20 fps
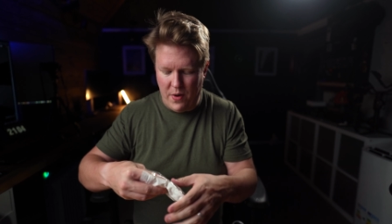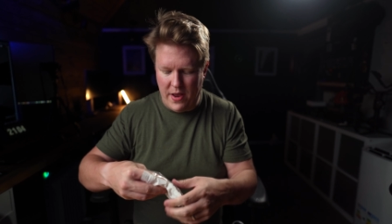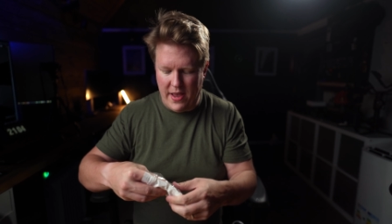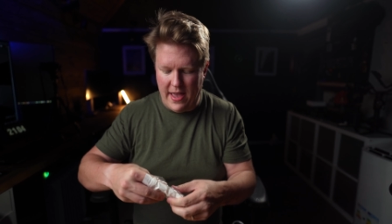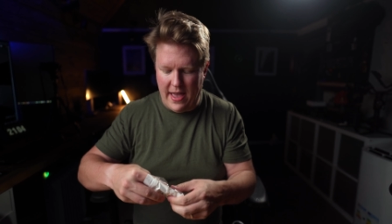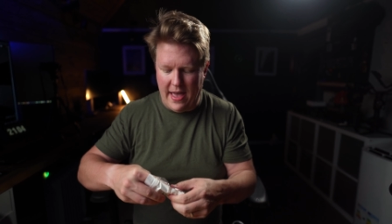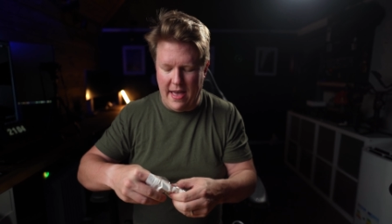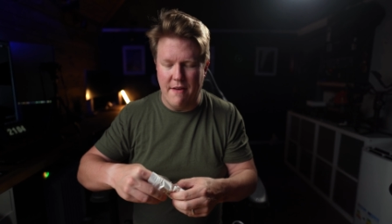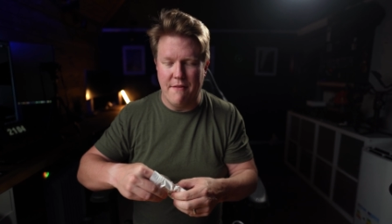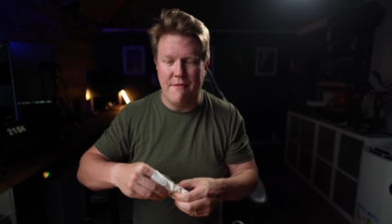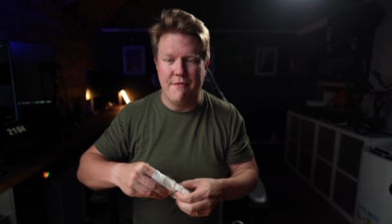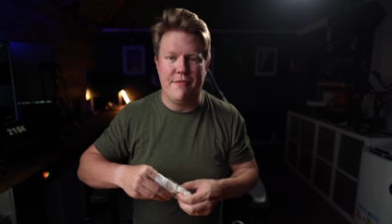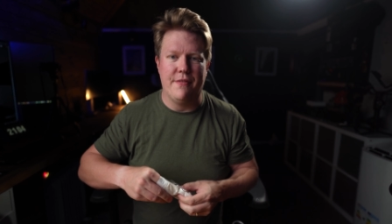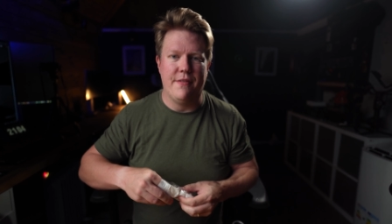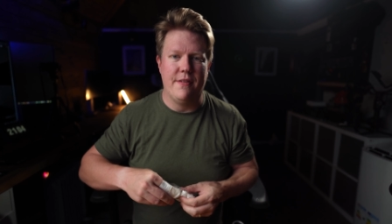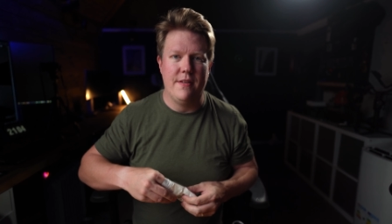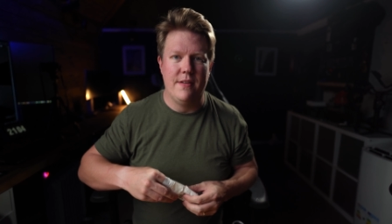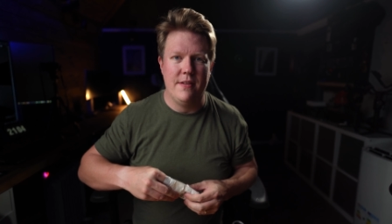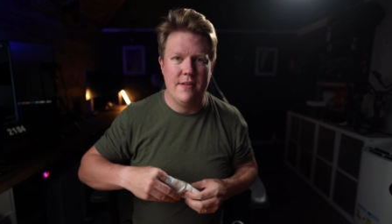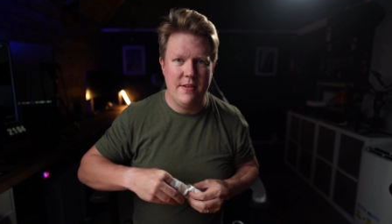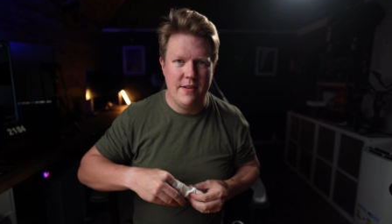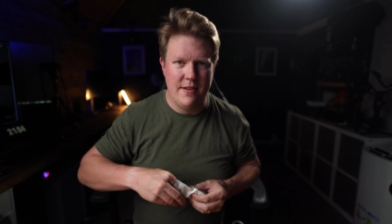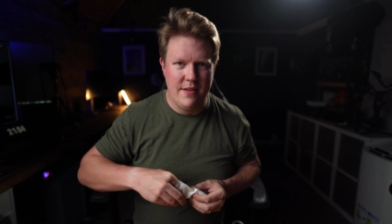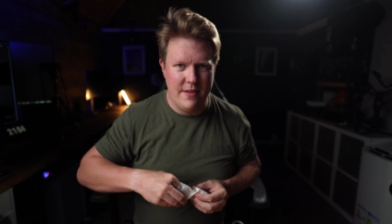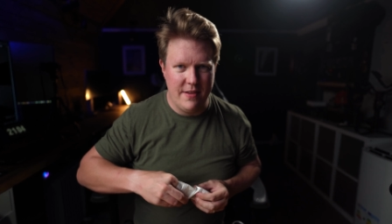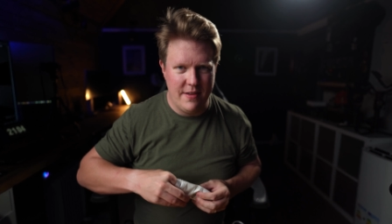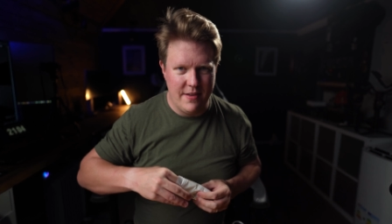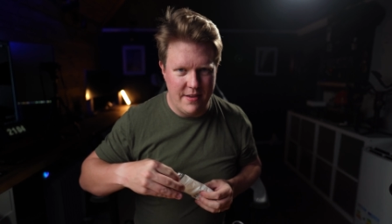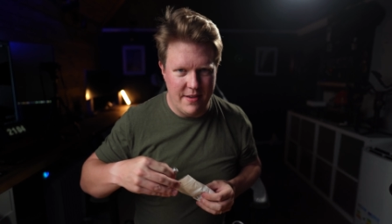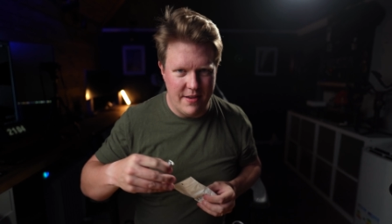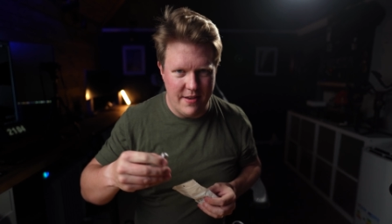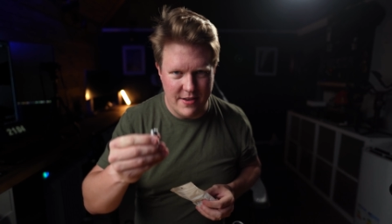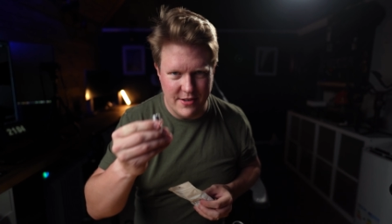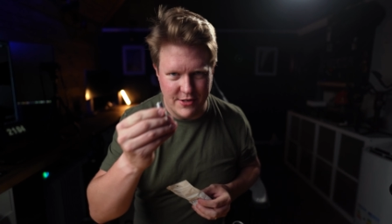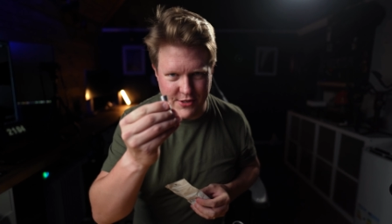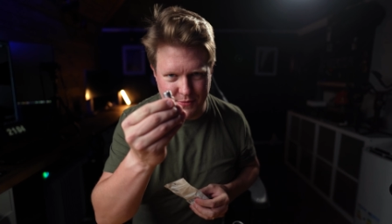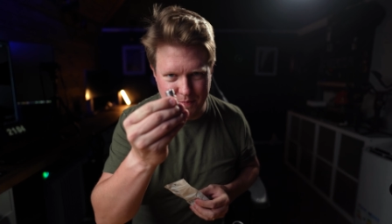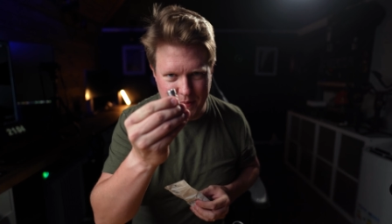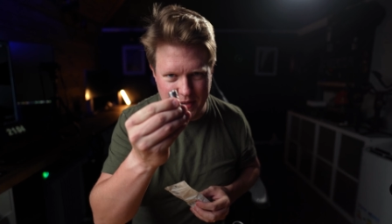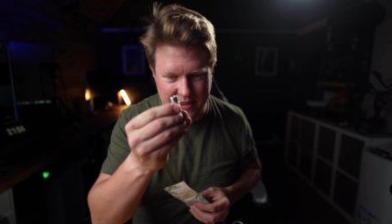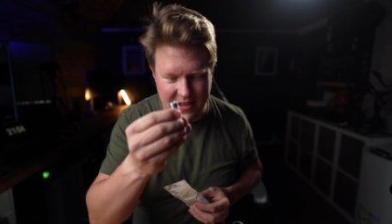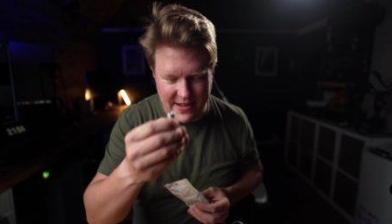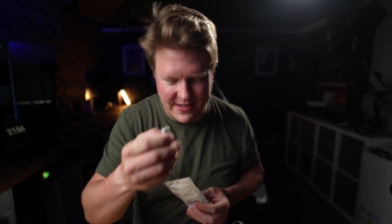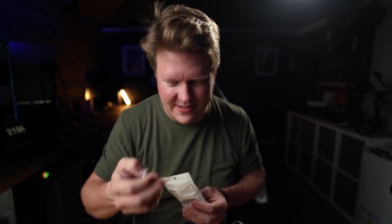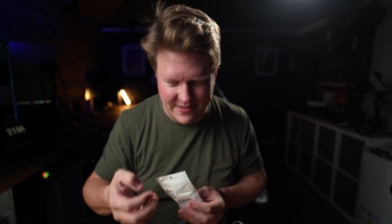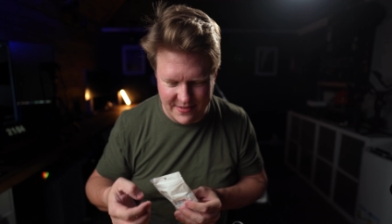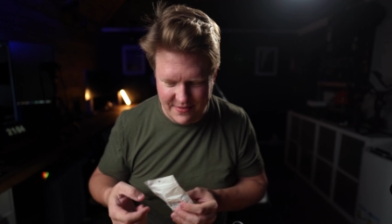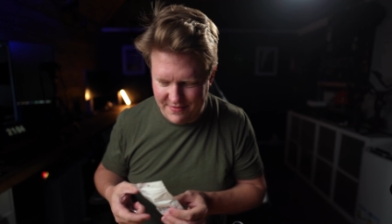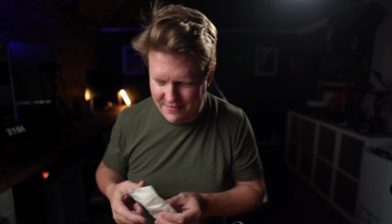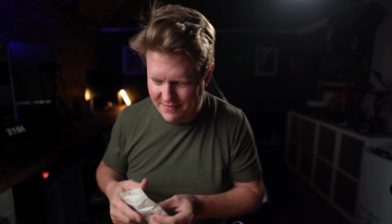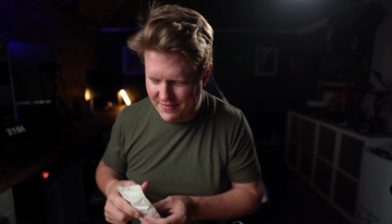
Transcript: We have a spigot.